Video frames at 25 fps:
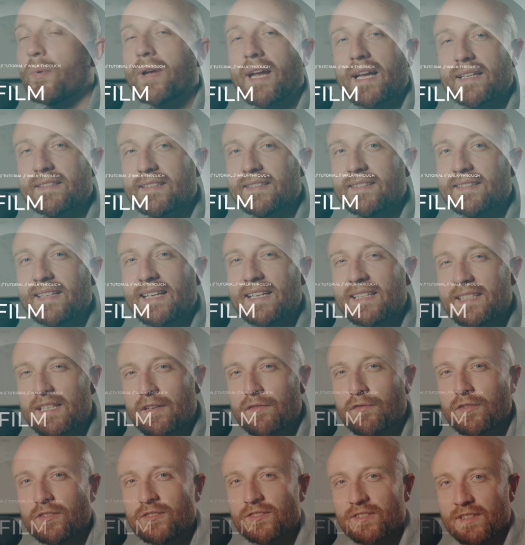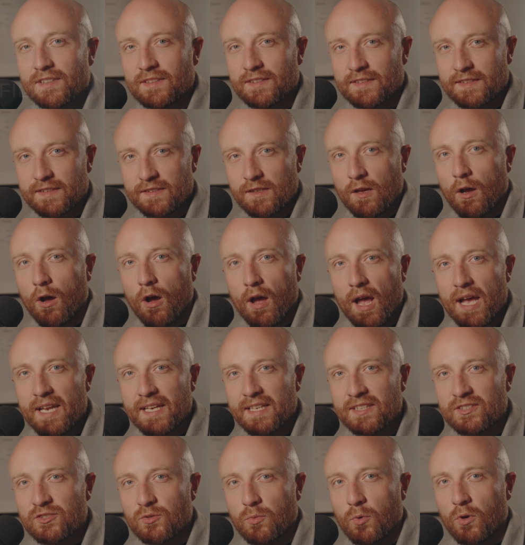we get to see a difference and start
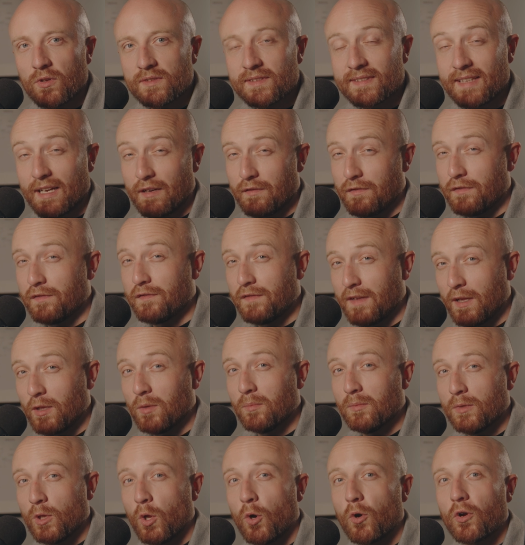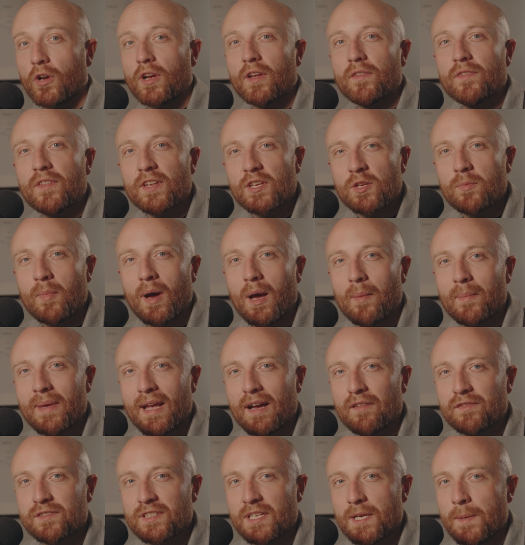heading towards that film look that you might be
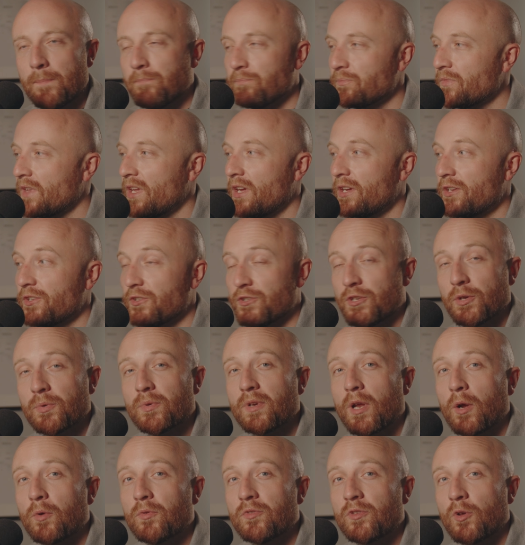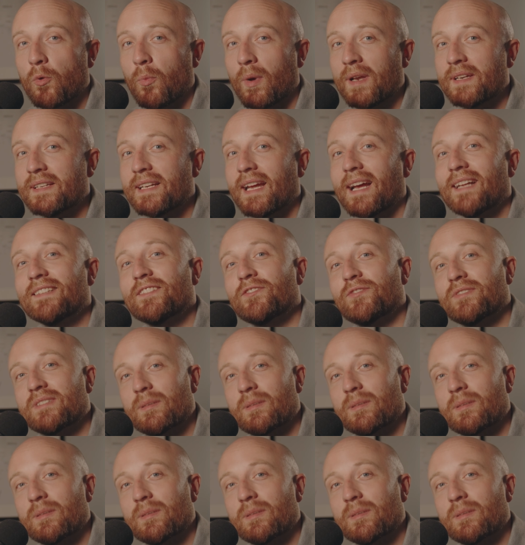after. Do note that when Dehancer is